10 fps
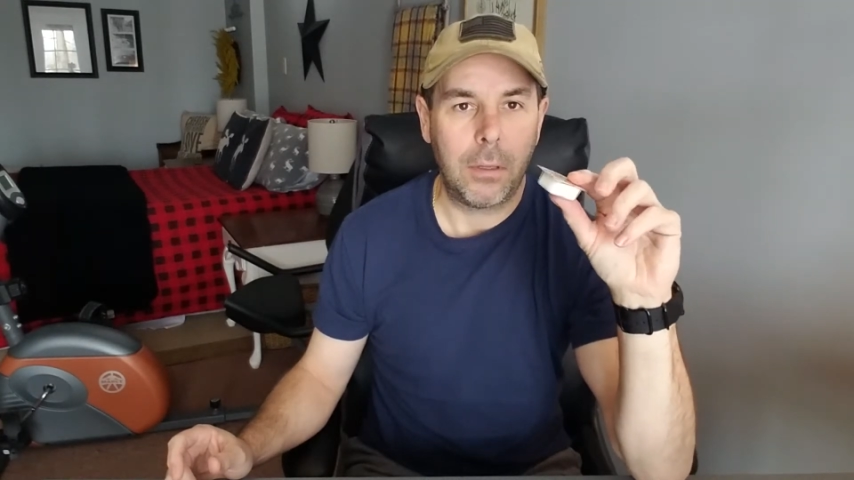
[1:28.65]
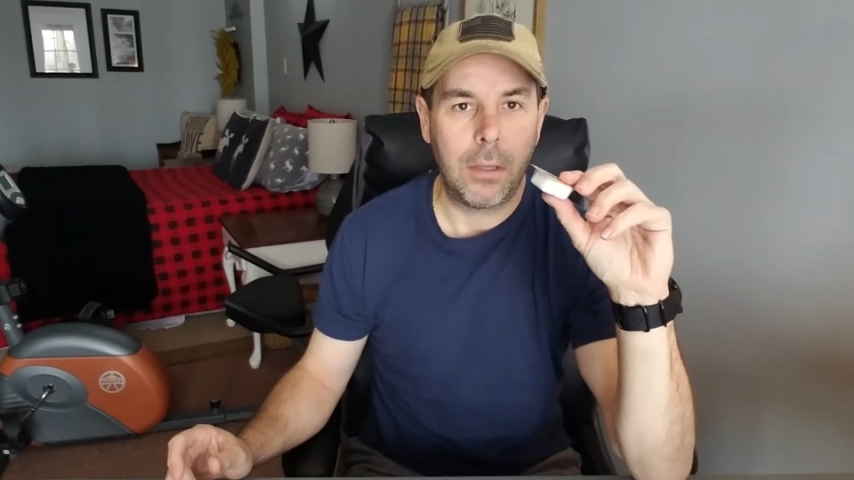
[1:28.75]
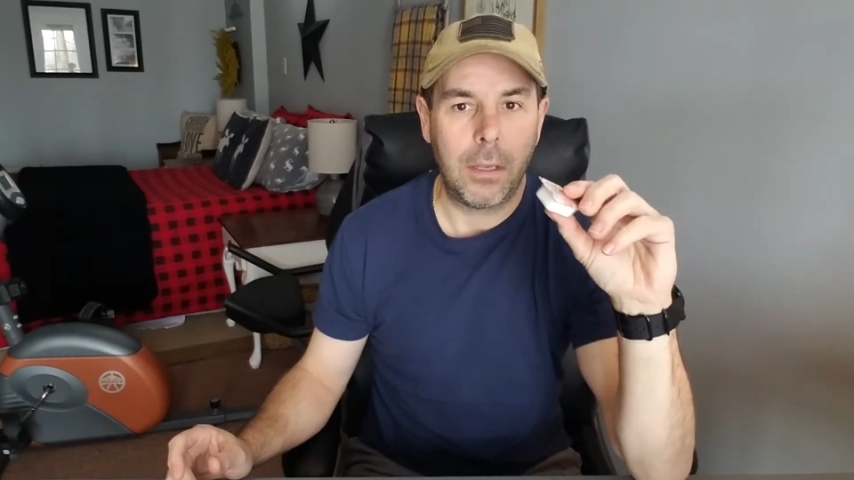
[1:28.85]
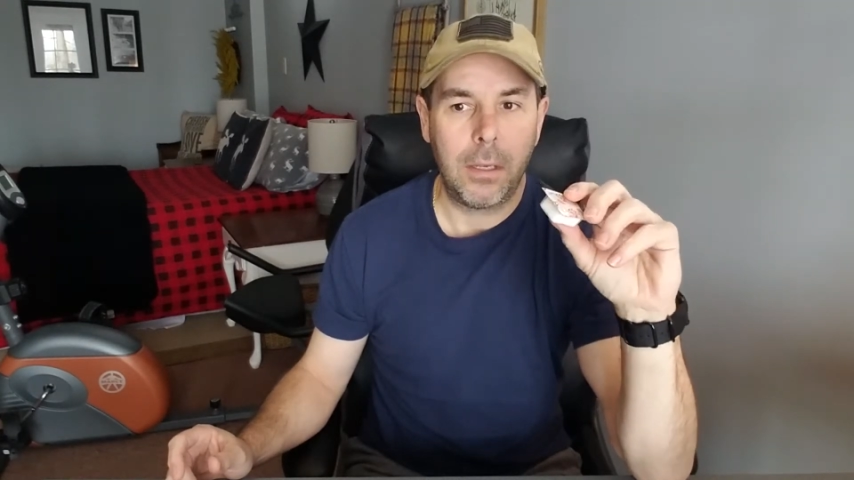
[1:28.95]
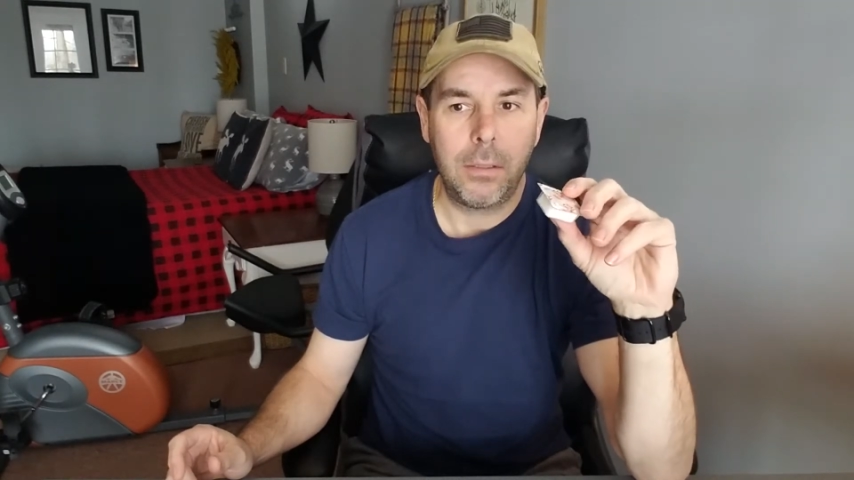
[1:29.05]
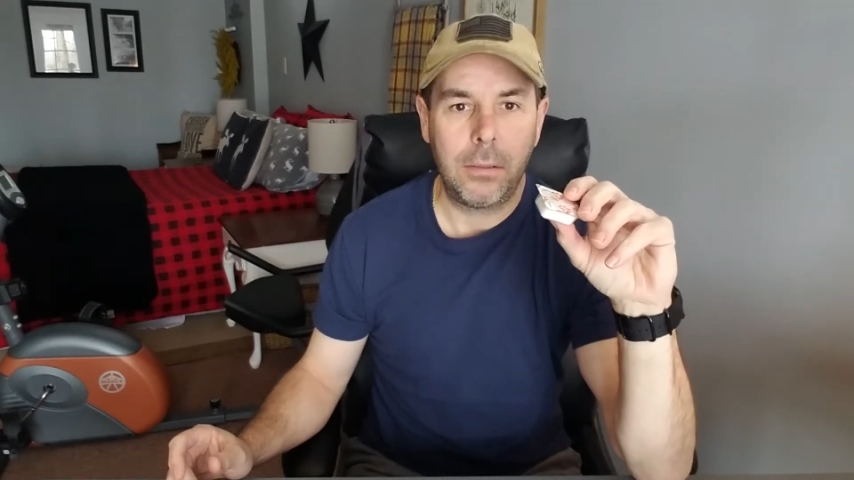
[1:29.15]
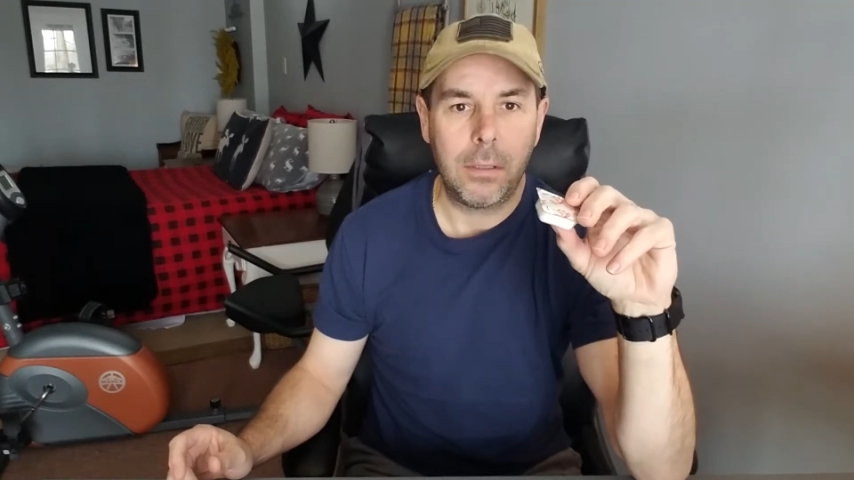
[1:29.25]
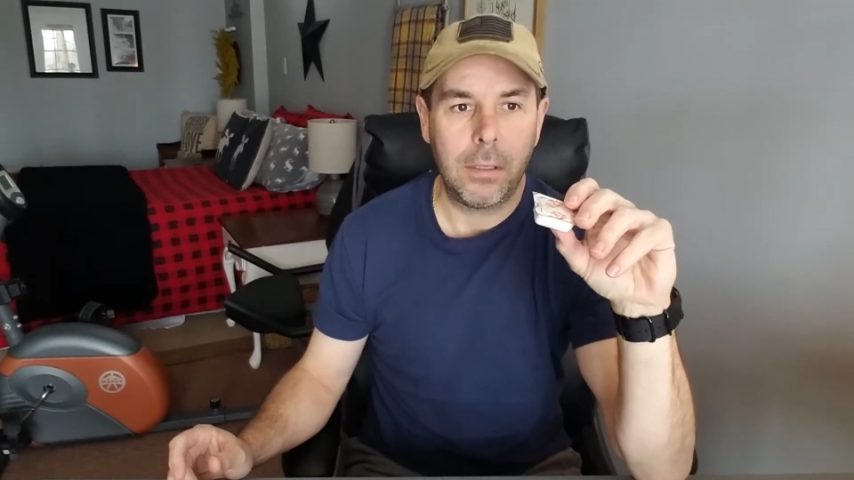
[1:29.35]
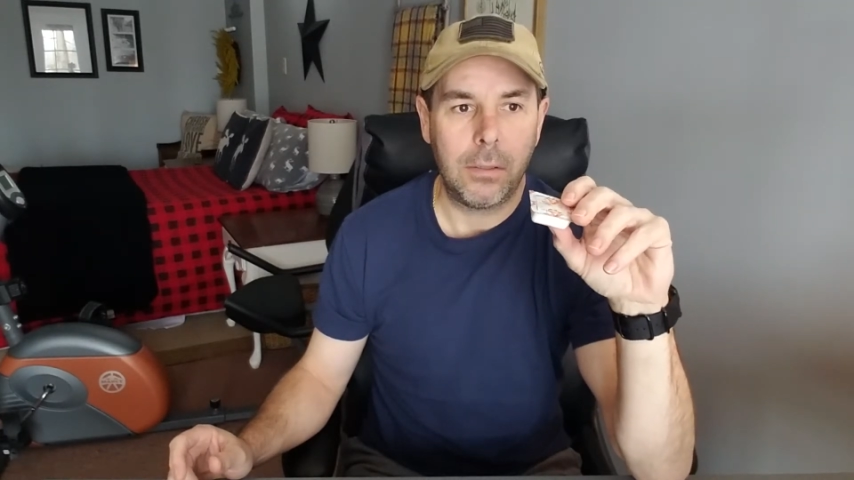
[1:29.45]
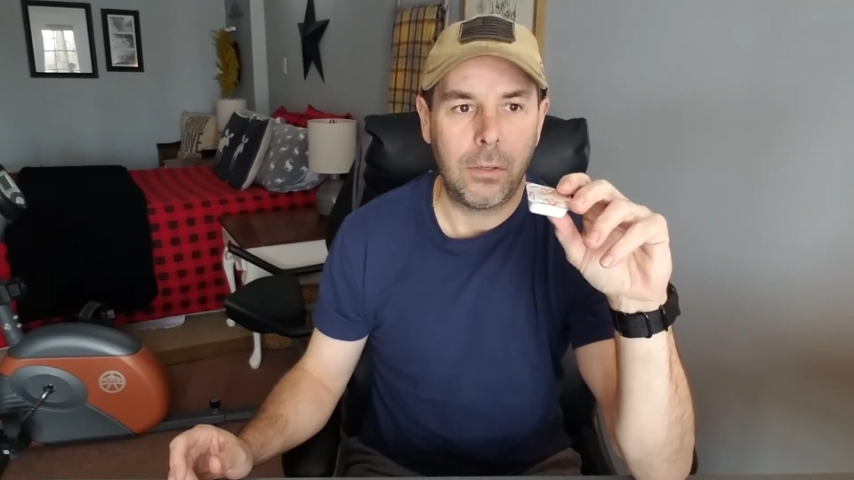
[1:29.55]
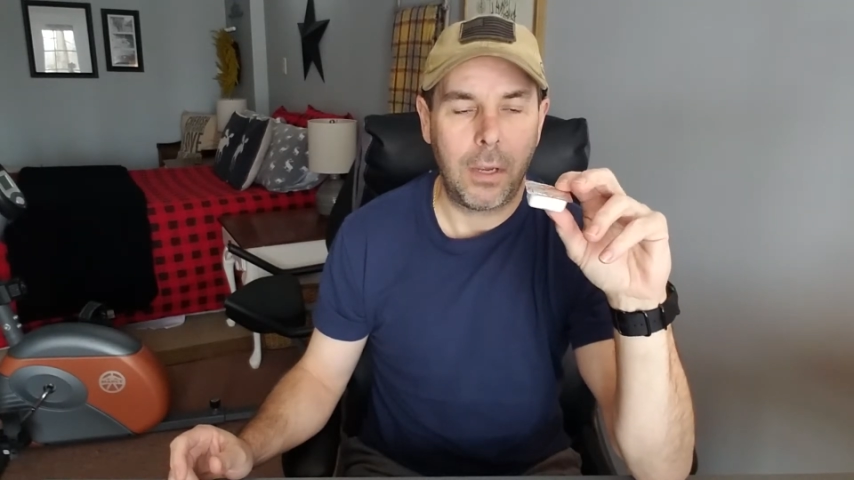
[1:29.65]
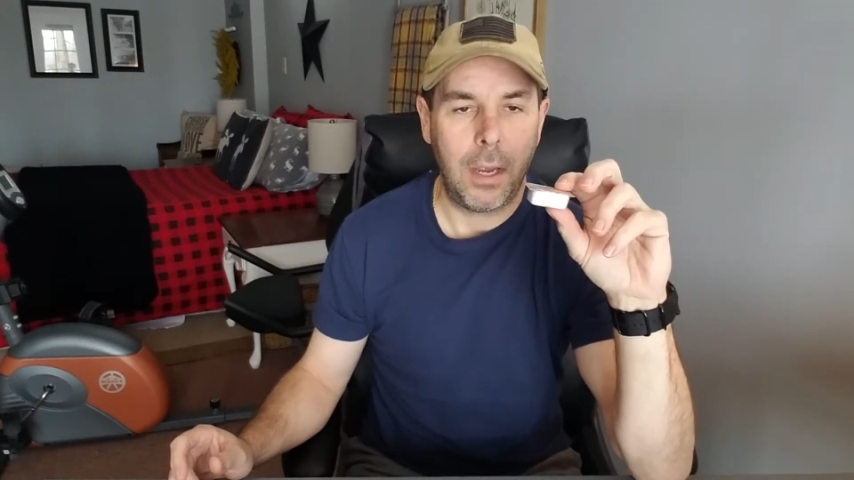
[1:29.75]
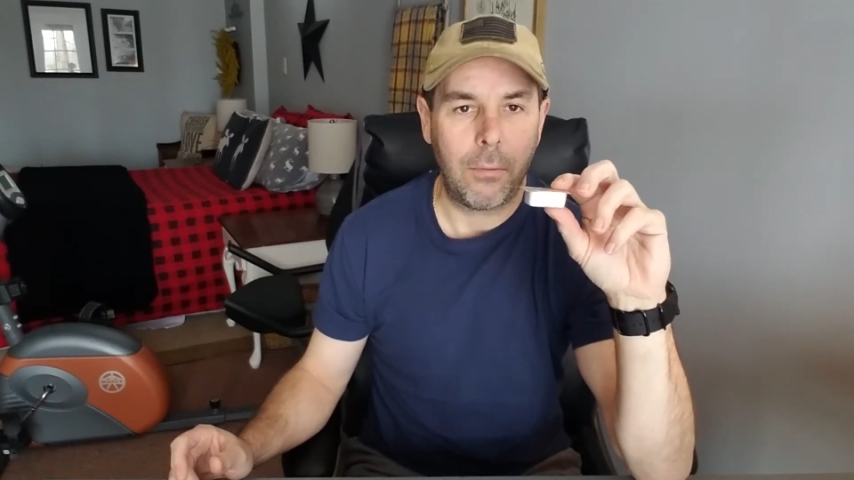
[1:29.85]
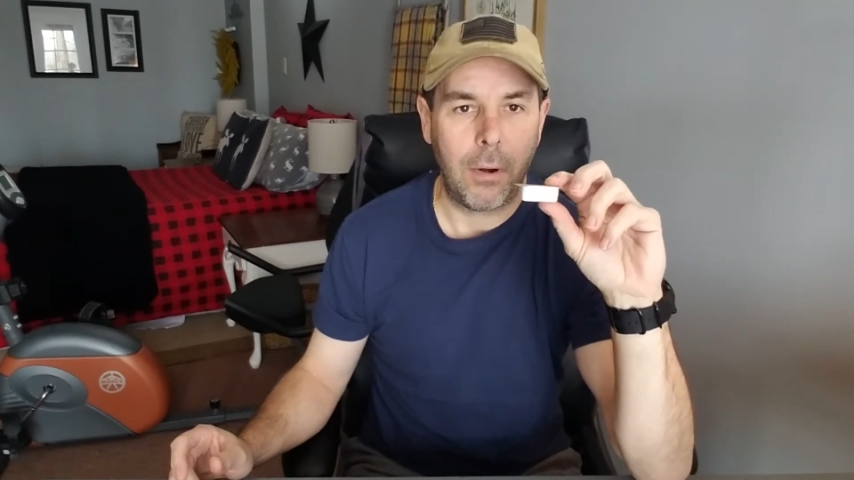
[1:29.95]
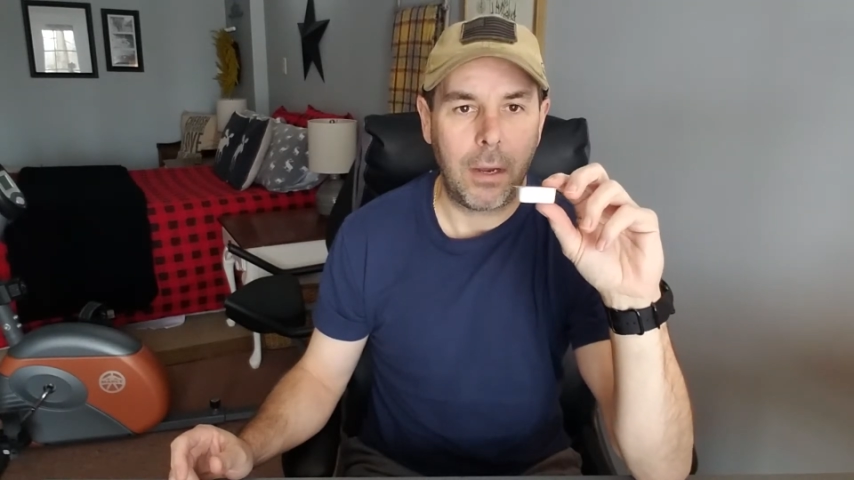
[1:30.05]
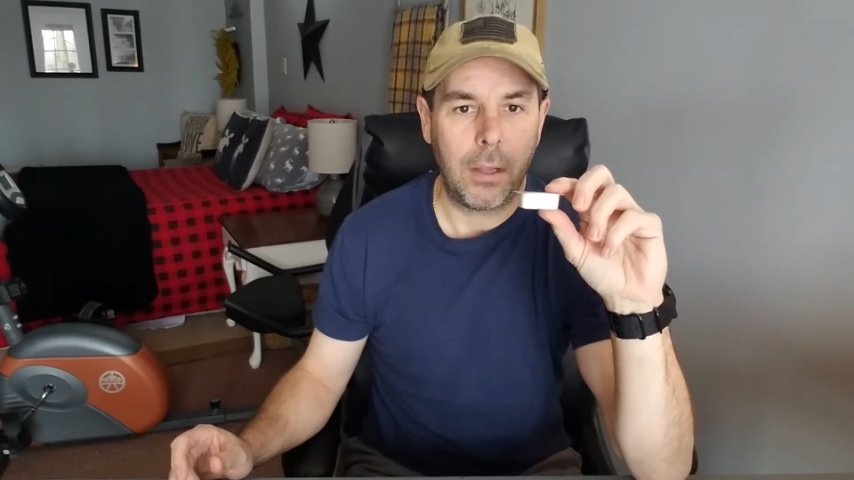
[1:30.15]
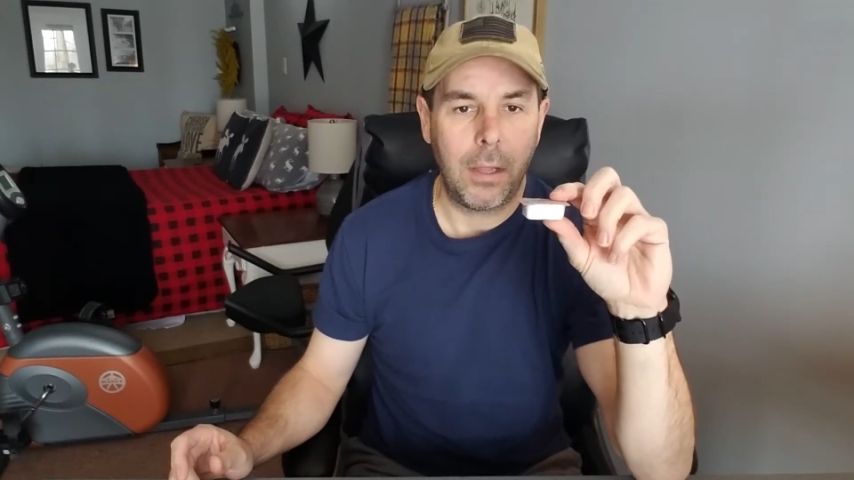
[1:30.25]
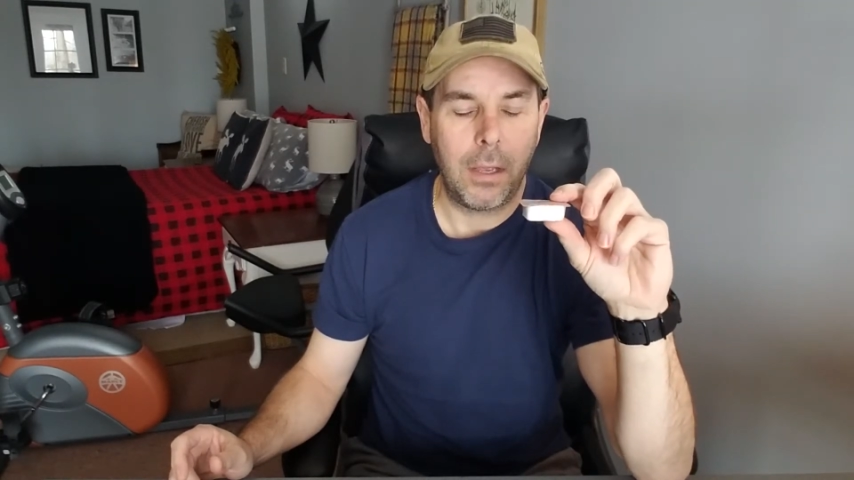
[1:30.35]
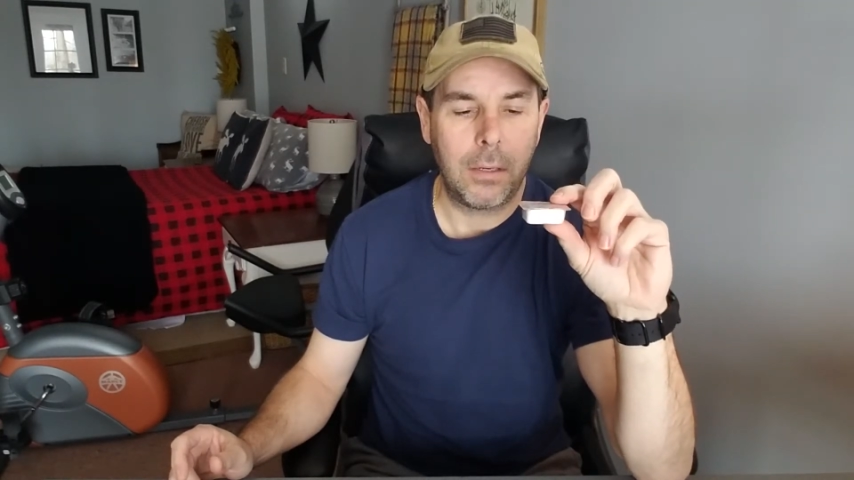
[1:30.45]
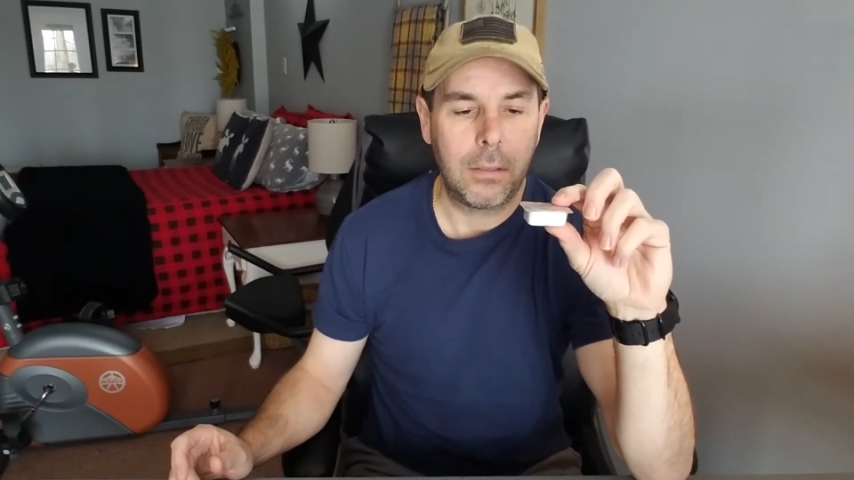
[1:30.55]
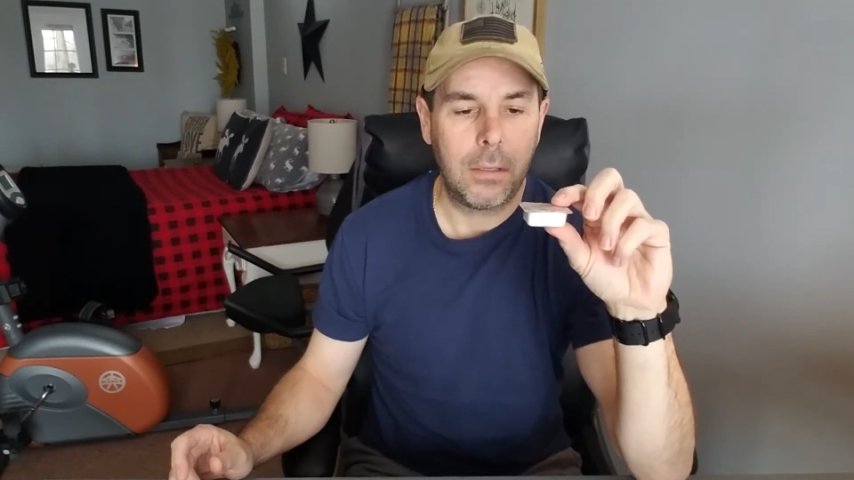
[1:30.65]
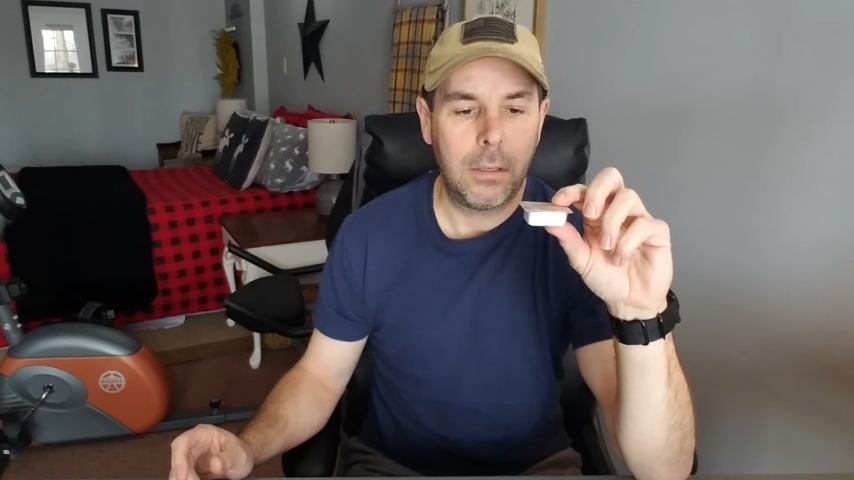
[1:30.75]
these is you can't regulate